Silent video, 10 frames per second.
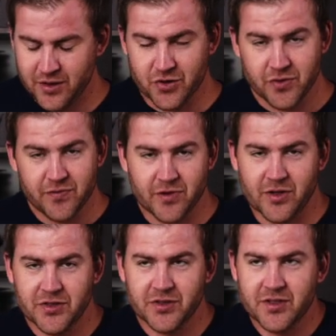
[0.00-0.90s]
June
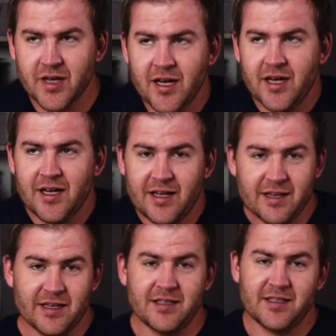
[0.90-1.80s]
first
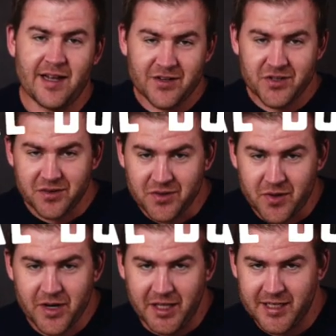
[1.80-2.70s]
is National
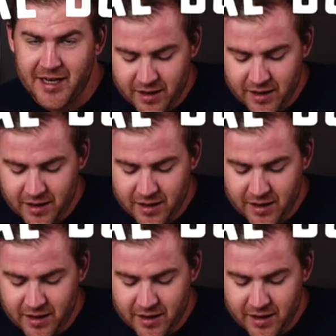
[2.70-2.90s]
Donut Day.